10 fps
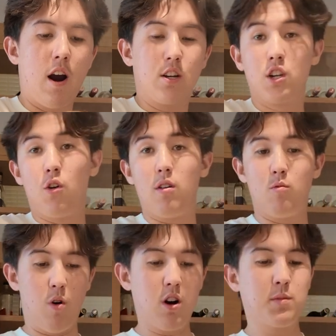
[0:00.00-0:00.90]
right, so
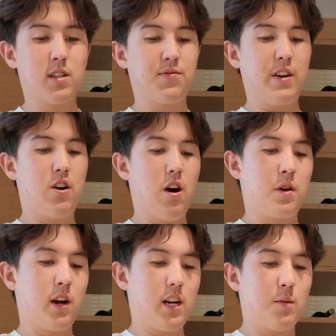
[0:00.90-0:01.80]
welcome to this video. I'm
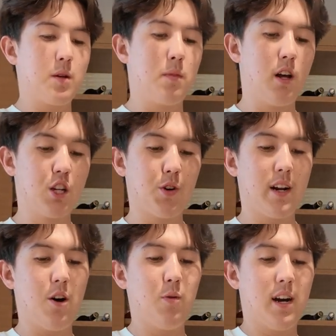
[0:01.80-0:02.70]
cooking up some lunch
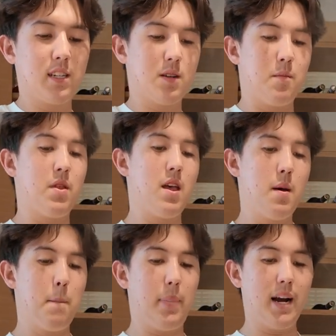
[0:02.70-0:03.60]
right now. We got some
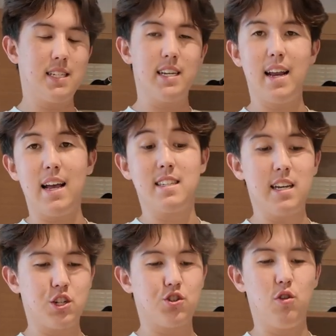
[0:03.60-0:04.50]
bison
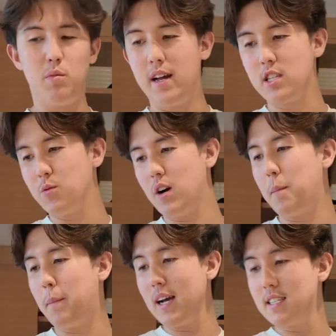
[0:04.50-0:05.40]
ancestral blend. So we
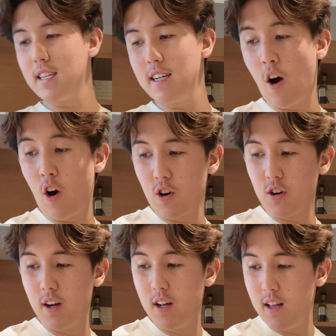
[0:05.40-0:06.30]
got bison,
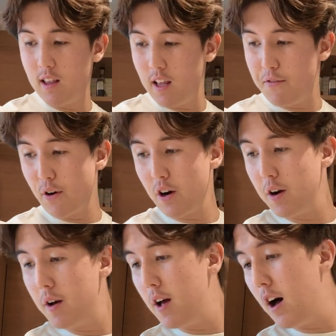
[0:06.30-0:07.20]
heart, liver,
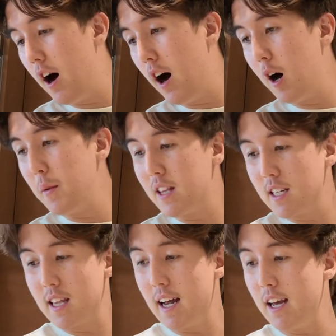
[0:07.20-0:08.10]
and
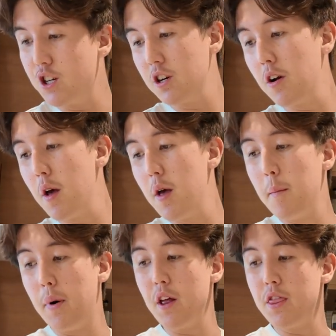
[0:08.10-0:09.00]
things of that nature.
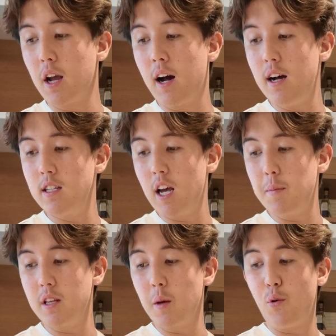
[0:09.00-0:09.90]
But the
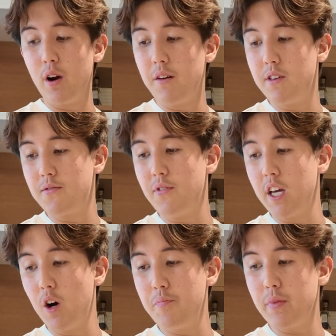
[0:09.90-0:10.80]
concept and the point of this
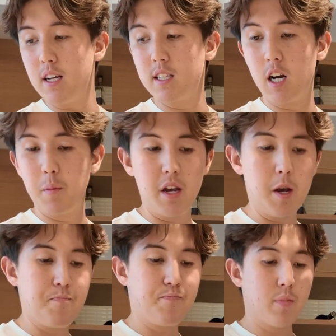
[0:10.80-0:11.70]
video is gonna
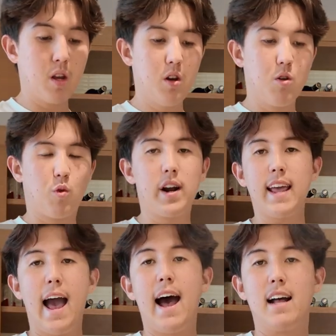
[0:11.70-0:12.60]
be
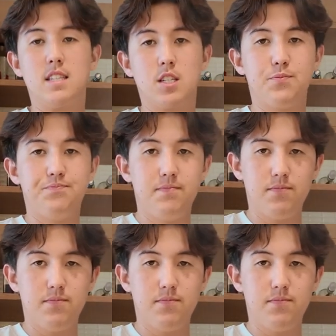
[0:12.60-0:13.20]
running ads.